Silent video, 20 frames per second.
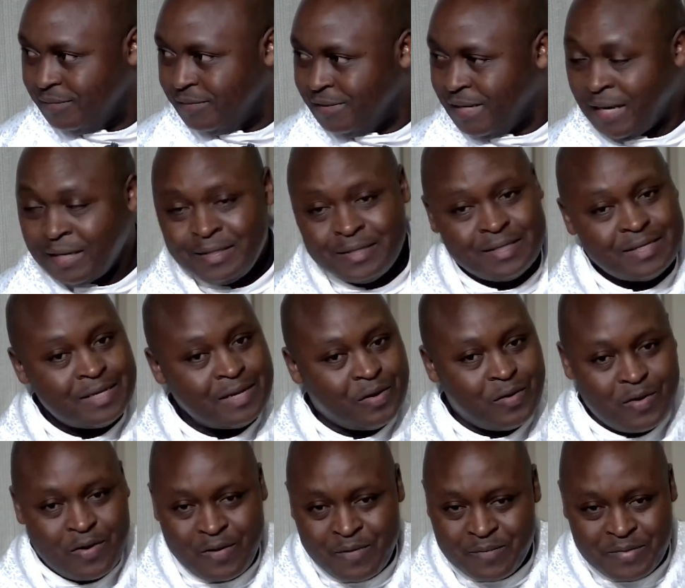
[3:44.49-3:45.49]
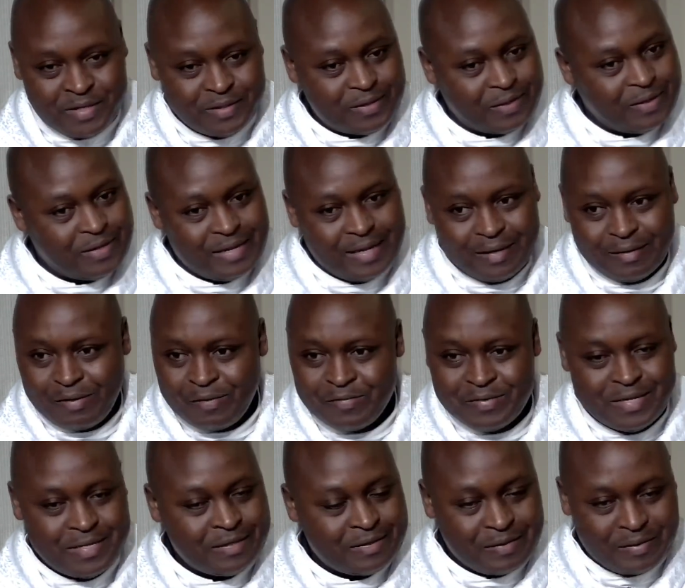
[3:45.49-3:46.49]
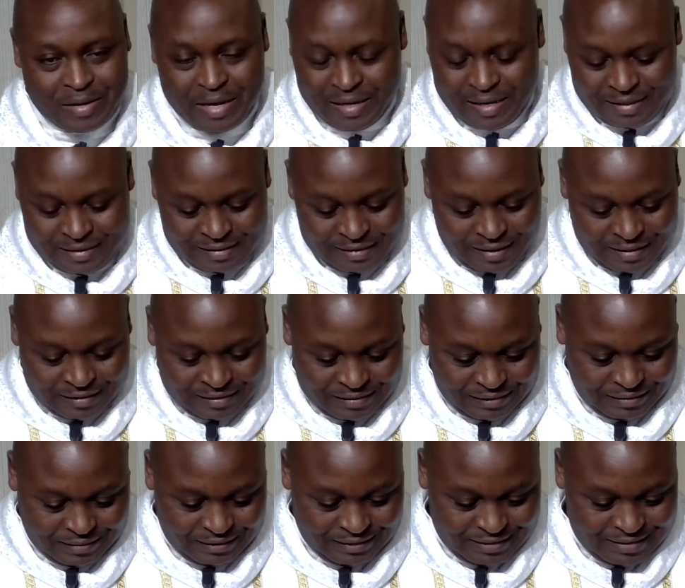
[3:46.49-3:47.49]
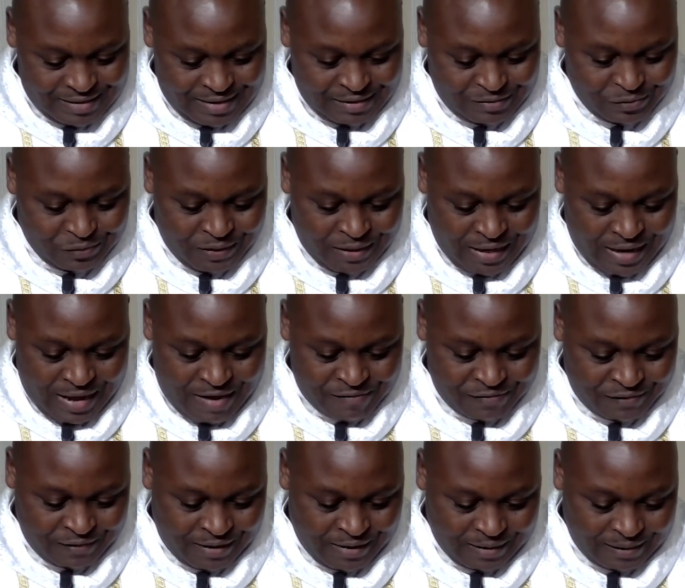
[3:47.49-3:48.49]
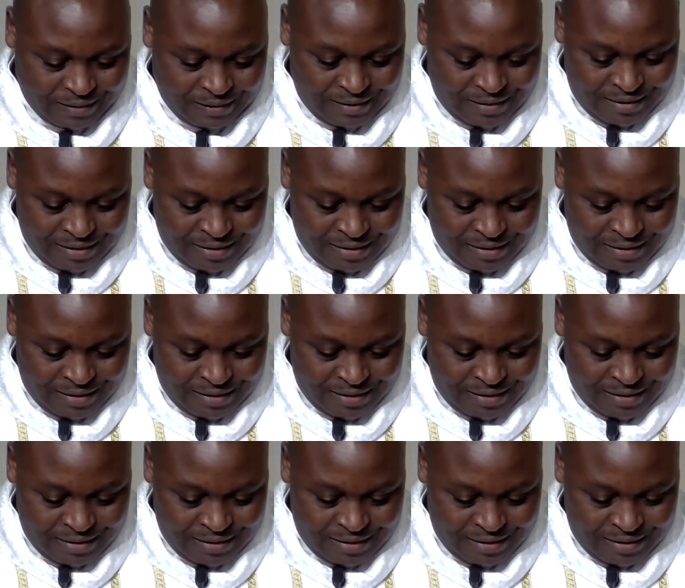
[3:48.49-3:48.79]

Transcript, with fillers: That's the core mission of this organization that we have here.